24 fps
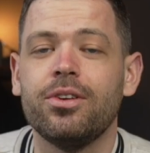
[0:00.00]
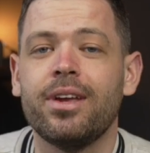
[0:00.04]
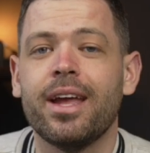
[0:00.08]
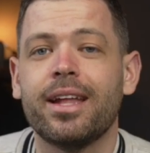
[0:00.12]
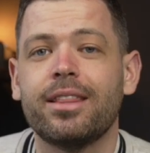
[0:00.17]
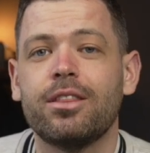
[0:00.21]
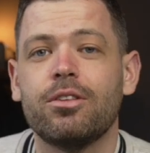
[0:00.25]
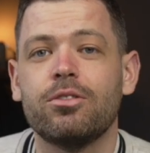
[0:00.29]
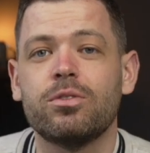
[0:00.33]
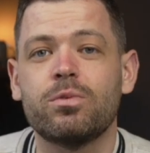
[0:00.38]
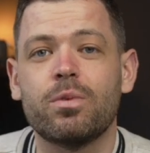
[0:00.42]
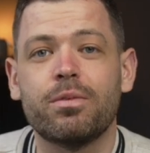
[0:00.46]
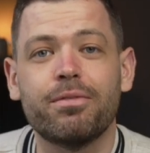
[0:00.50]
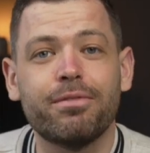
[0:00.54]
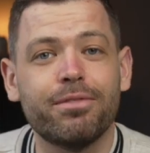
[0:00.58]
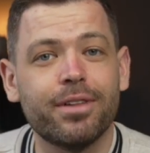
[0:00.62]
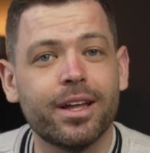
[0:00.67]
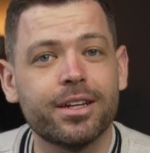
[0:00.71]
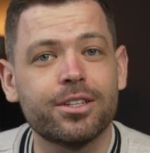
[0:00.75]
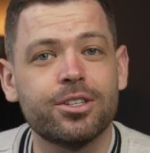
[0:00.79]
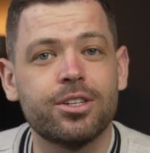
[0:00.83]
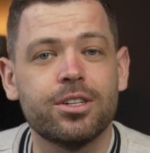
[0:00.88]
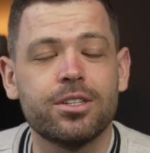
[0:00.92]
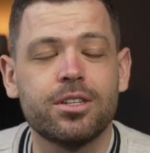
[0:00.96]
you get those
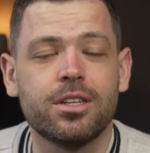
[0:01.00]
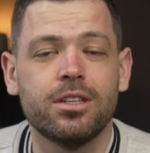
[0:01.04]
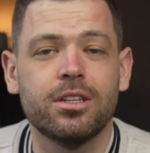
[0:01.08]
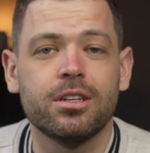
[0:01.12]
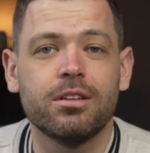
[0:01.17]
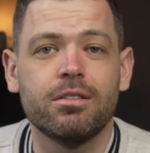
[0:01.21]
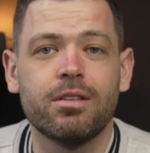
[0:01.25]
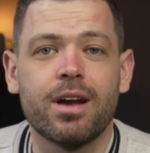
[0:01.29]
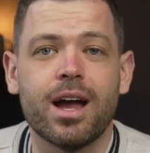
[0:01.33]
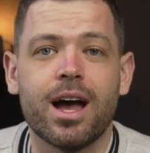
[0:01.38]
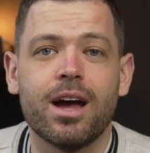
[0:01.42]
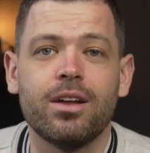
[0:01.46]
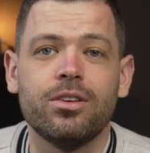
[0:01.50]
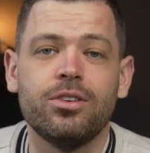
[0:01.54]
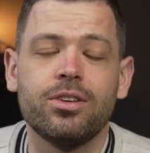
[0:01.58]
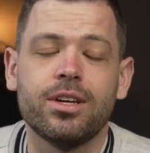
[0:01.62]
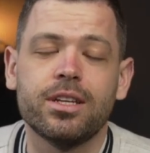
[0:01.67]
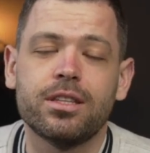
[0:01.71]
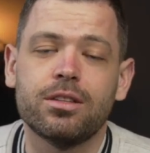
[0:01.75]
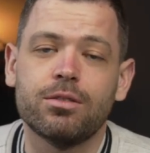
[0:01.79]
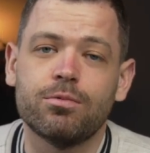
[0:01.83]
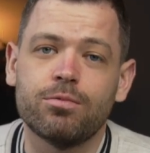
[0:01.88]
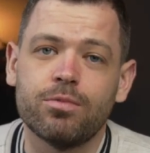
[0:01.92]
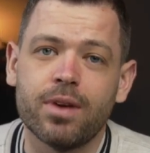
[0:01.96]
reflections on the ground, you
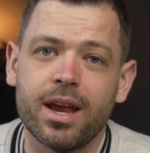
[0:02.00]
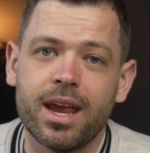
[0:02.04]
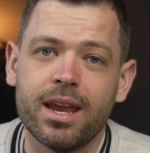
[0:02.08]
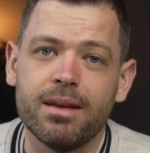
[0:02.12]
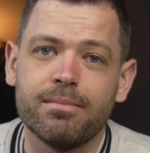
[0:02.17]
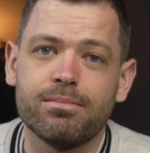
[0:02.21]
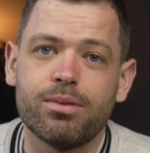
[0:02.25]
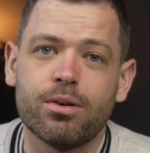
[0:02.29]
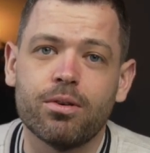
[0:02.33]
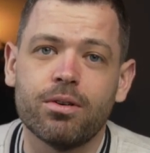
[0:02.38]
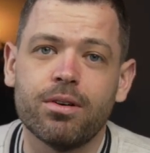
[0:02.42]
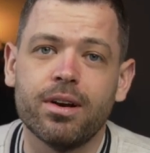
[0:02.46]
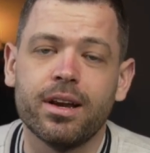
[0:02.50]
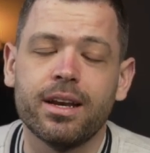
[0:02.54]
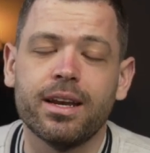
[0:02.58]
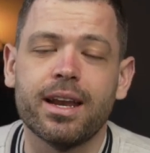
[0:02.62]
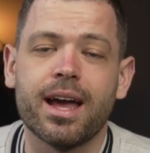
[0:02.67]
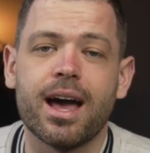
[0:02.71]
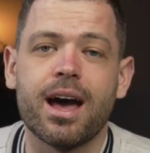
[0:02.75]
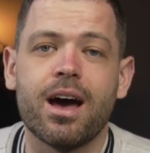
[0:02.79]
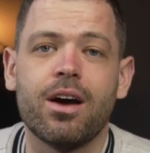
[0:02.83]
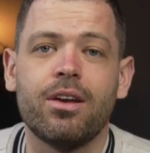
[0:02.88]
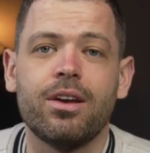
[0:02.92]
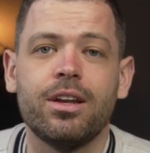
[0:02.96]
get the rain pouring
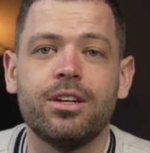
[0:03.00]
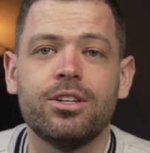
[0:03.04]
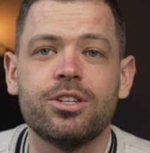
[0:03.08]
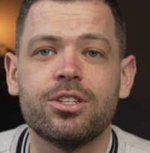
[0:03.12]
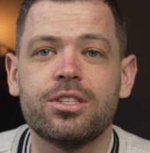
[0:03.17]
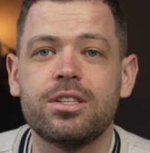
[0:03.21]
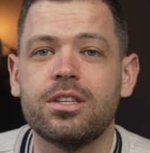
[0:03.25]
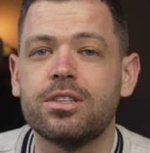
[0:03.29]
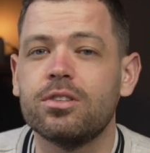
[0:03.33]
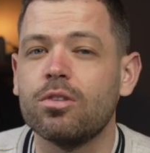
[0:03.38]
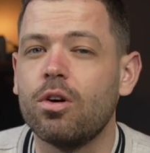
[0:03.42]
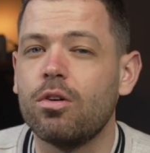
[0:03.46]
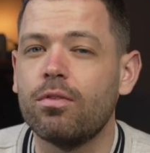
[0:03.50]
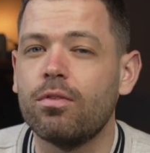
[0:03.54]
down, and just this